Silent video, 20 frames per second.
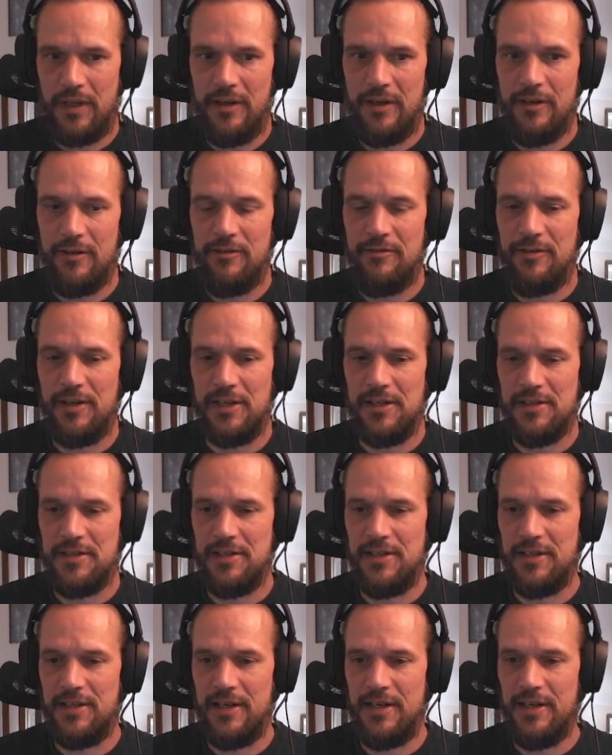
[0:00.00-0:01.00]
things
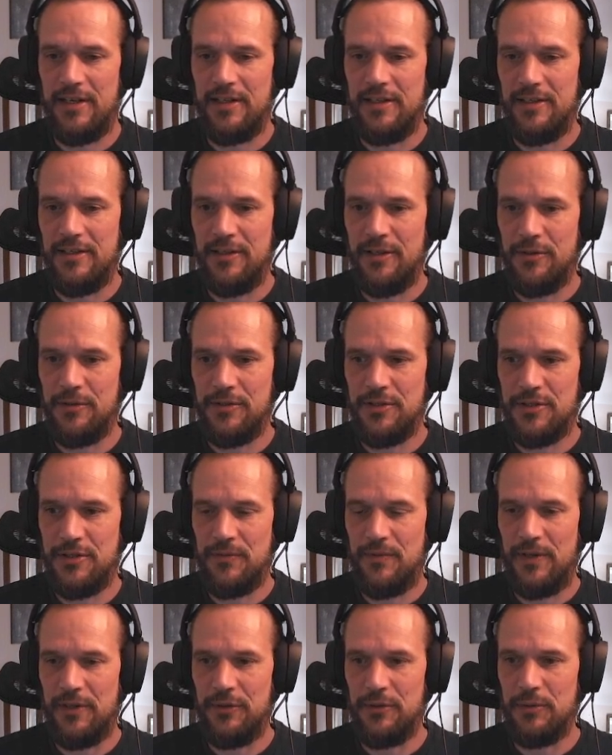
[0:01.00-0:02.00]
that I noticed
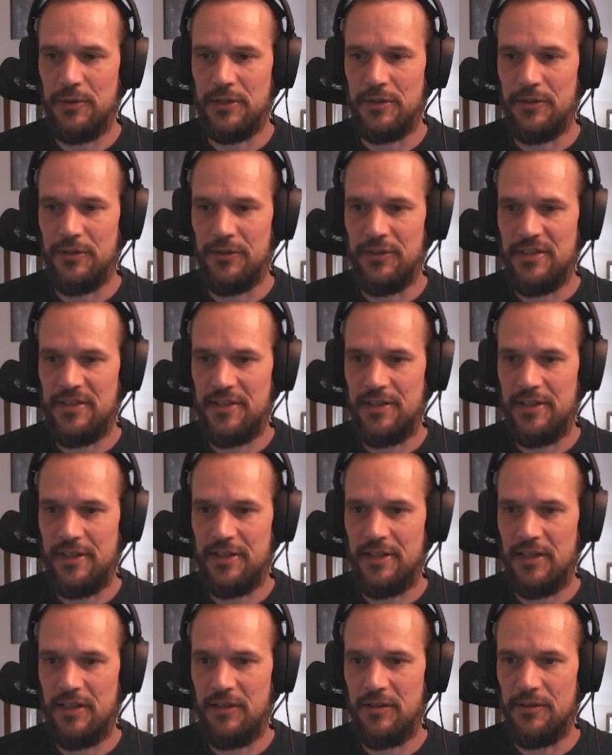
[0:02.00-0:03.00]
while doing all this and that
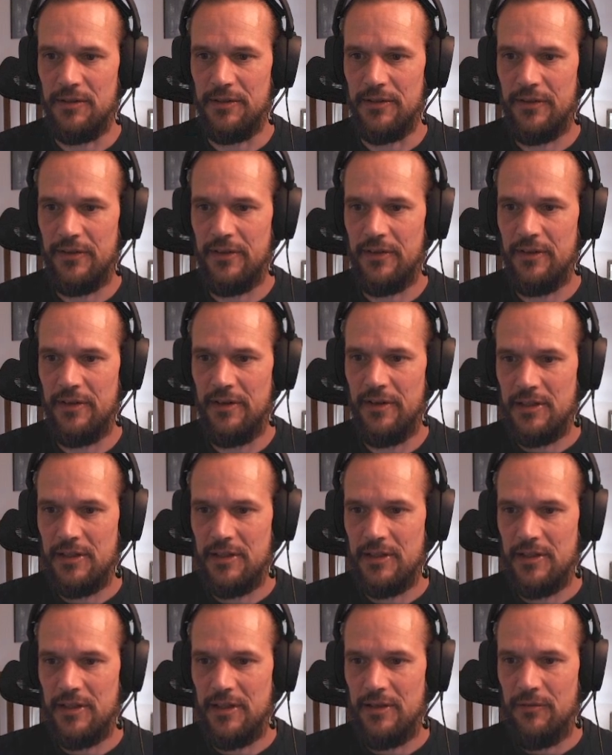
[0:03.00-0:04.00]
I learned.
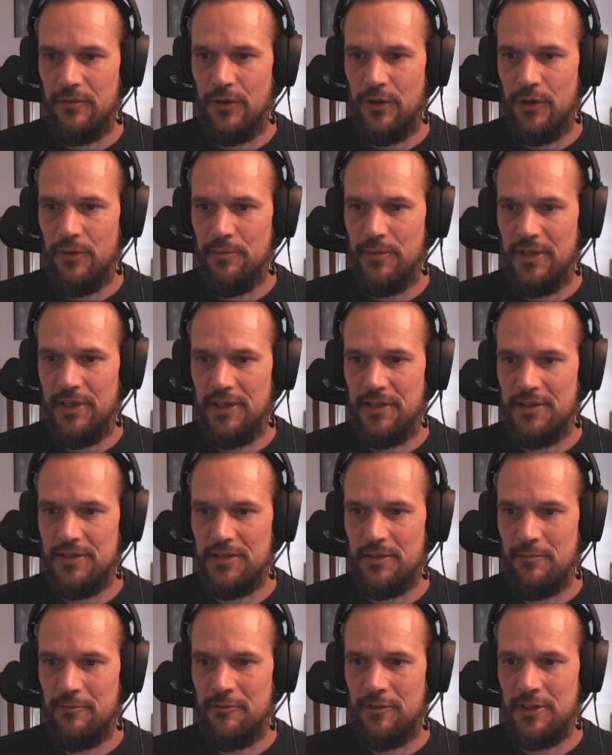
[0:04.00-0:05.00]
I will update
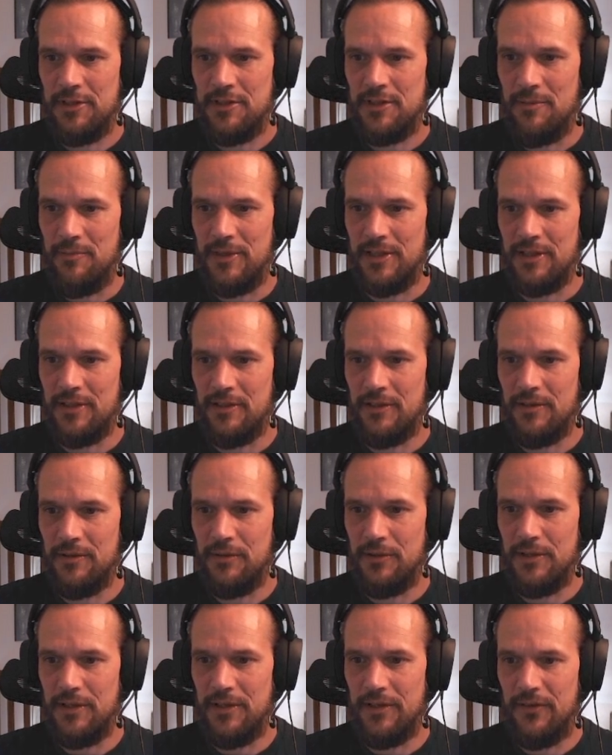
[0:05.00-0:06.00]
some things in my code
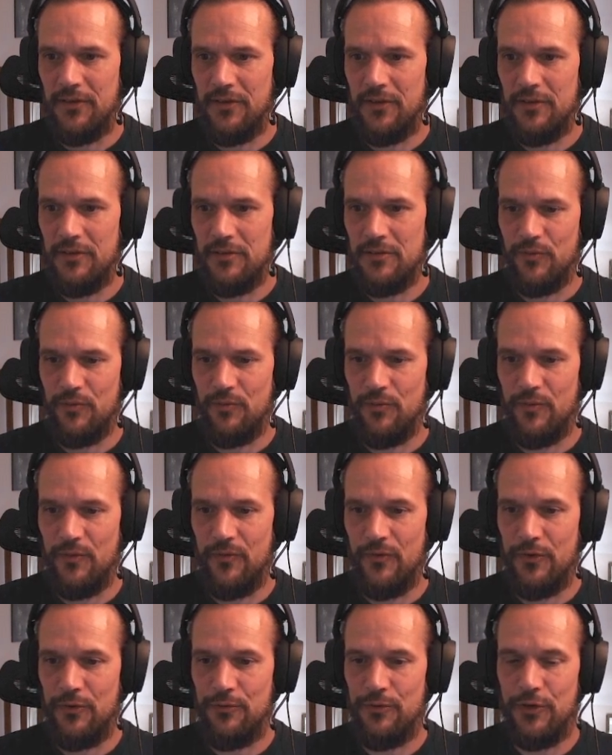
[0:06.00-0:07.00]
that
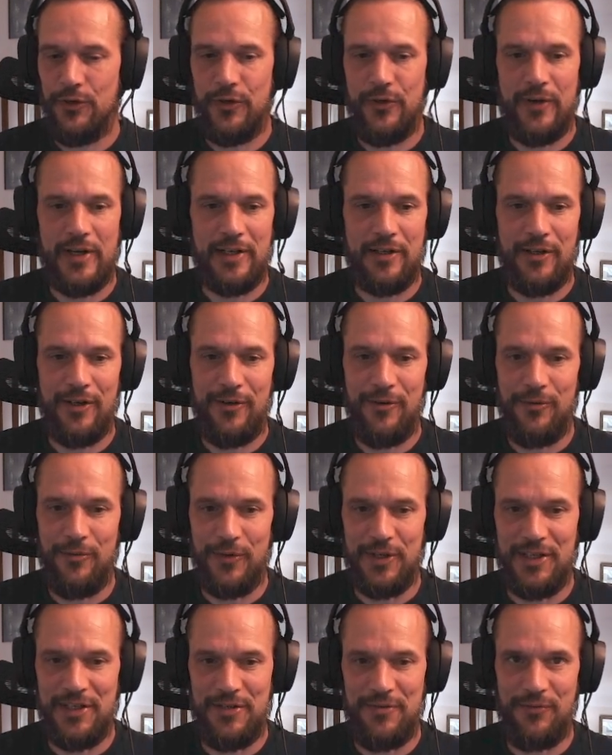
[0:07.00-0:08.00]
the further I go
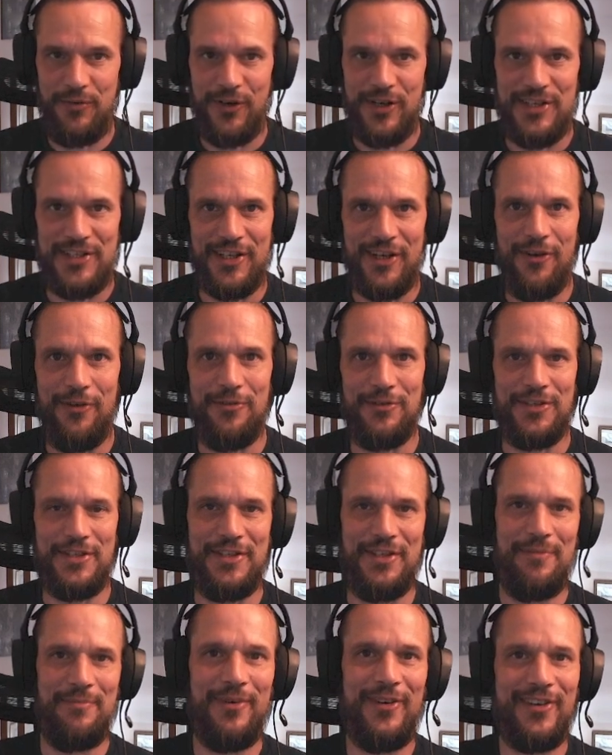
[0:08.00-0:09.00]
with these voiceovers,
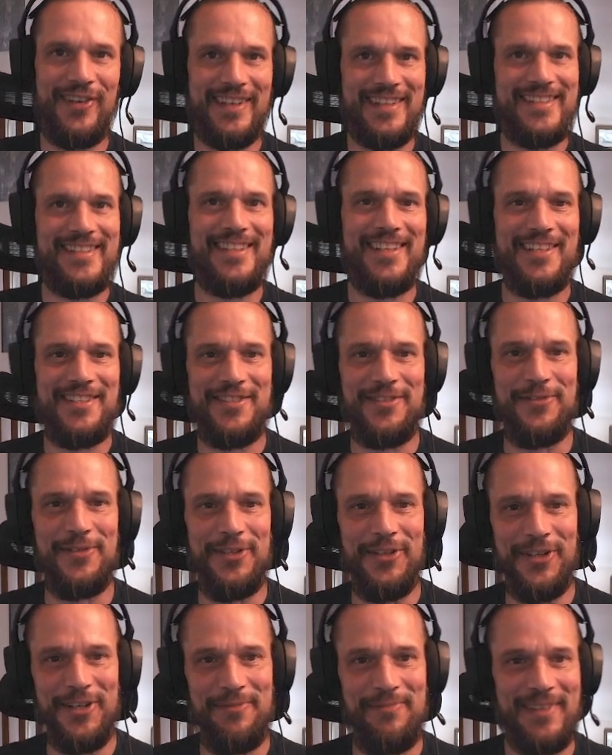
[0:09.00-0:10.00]
the more it starts to
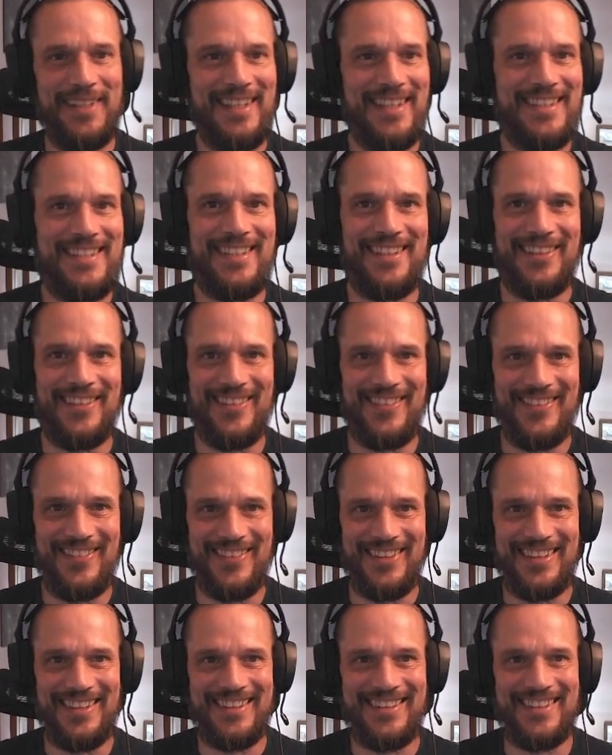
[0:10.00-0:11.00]
annoy me that certain
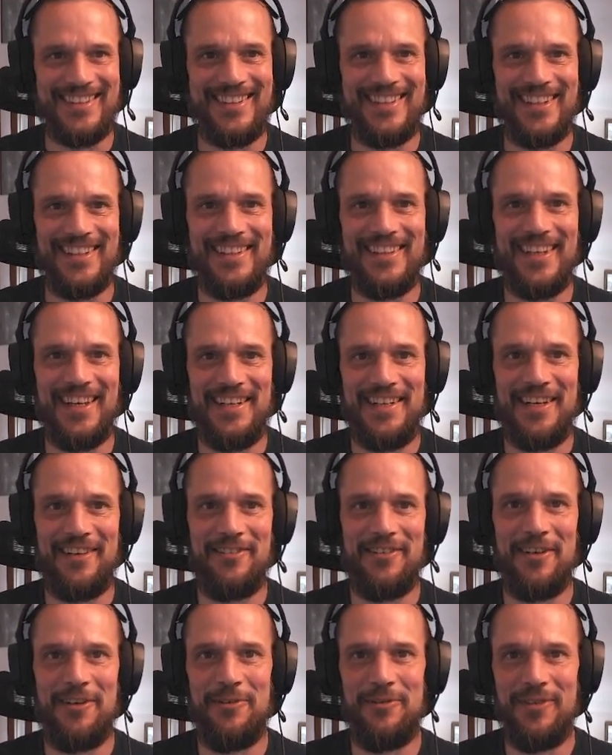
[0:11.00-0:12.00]
things that I now
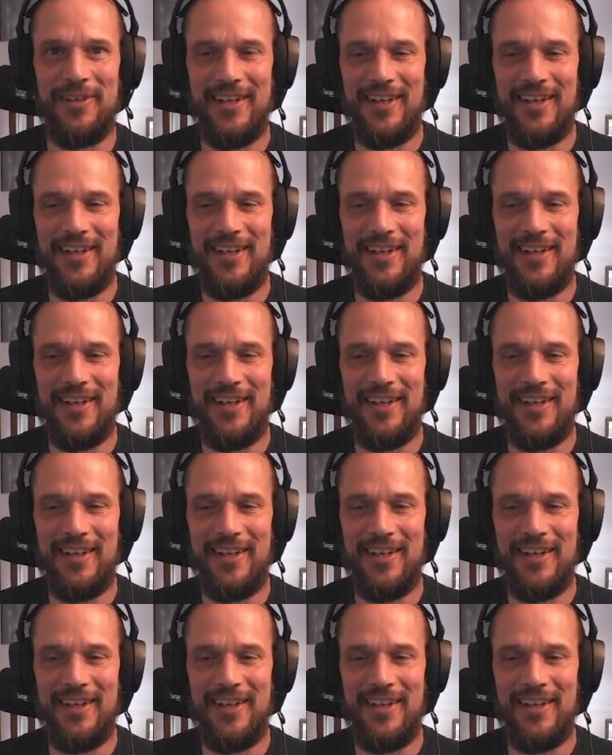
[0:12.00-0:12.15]
know,